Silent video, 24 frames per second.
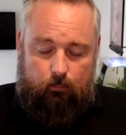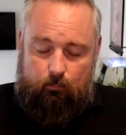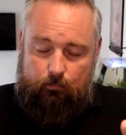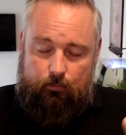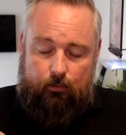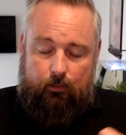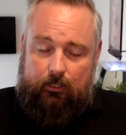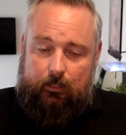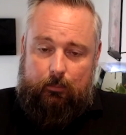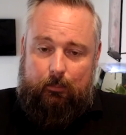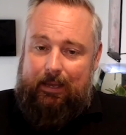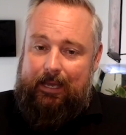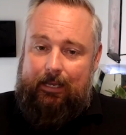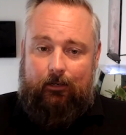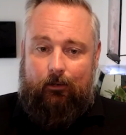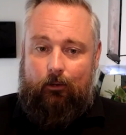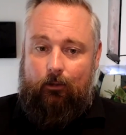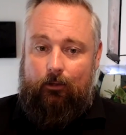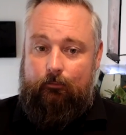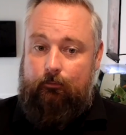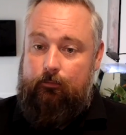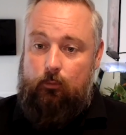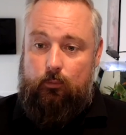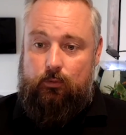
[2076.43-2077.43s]
the command
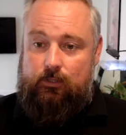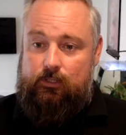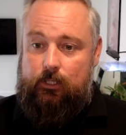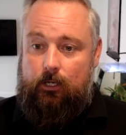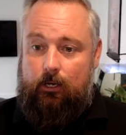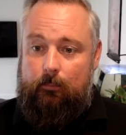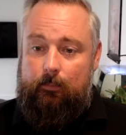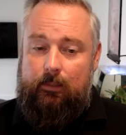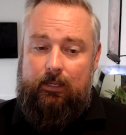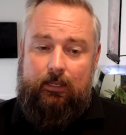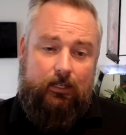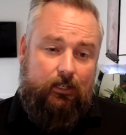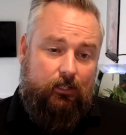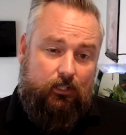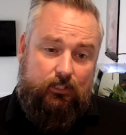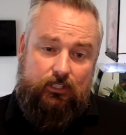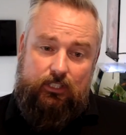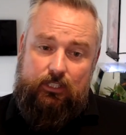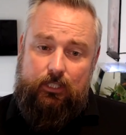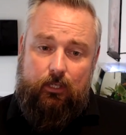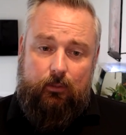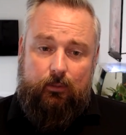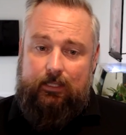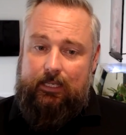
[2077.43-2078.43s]
line, full stop, because
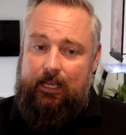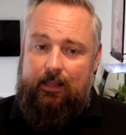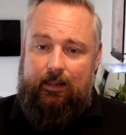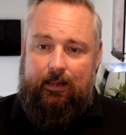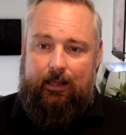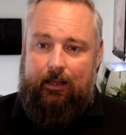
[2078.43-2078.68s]
you don't get